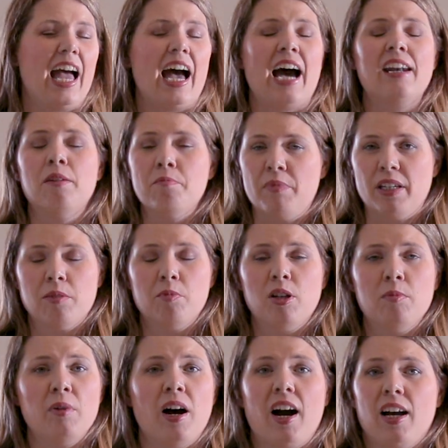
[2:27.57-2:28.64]
At a
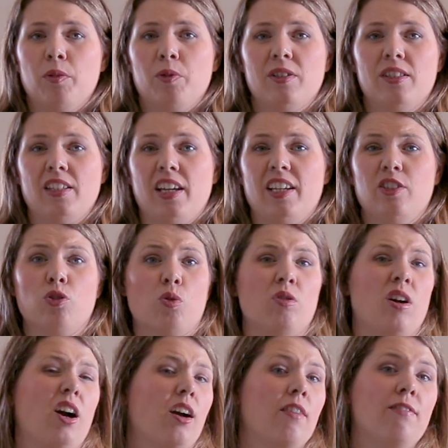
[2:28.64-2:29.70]
minimum, I would say door
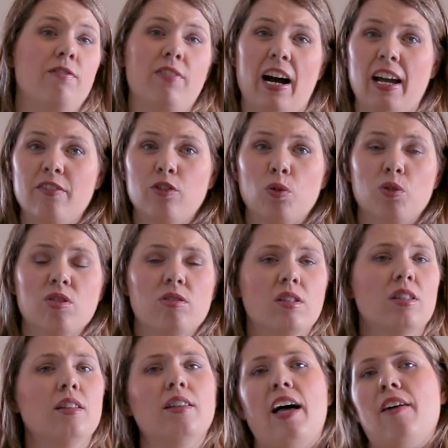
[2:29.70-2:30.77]
knock 5 doors
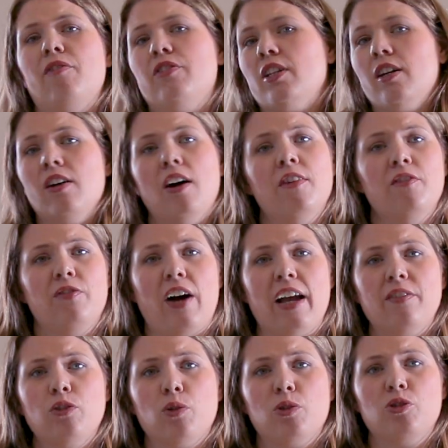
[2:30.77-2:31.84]
to the left,
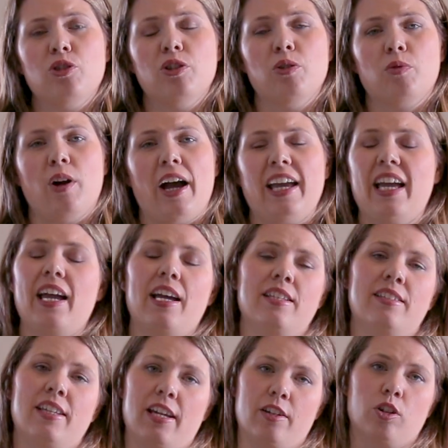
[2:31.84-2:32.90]
5 doors to the right,
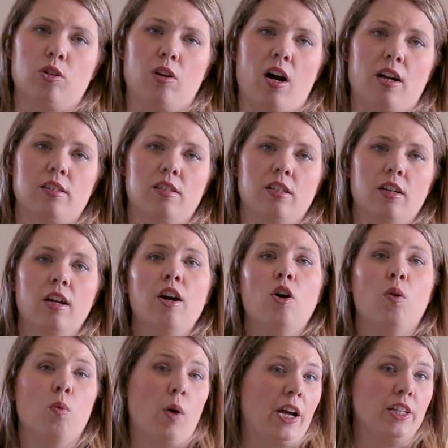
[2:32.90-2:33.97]
and 10 across.
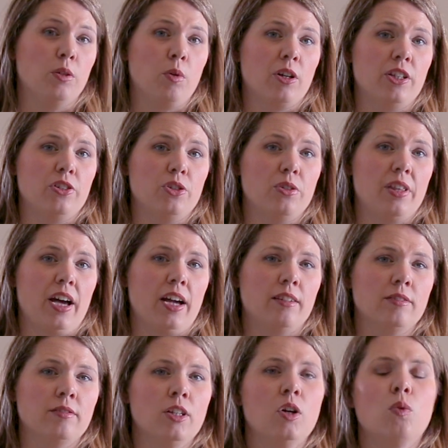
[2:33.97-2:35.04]
Why do you want to do that?
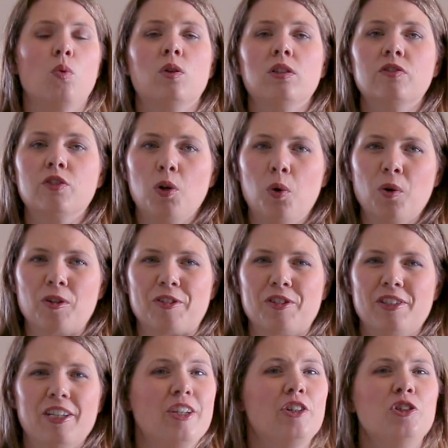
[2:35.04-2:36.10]
Well, of
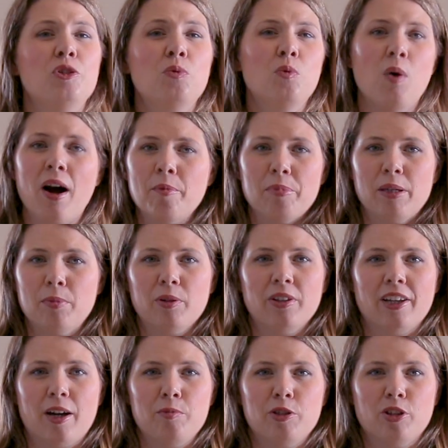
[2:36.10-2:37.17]
course, you want people
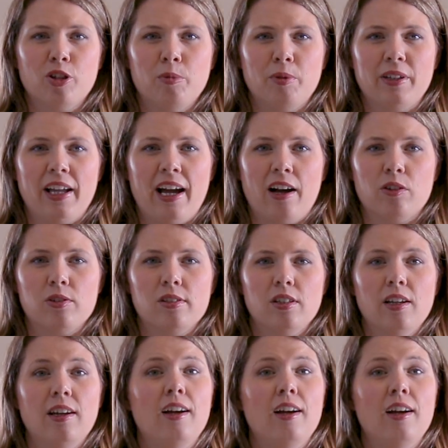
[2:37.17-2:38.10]
to come to your open house.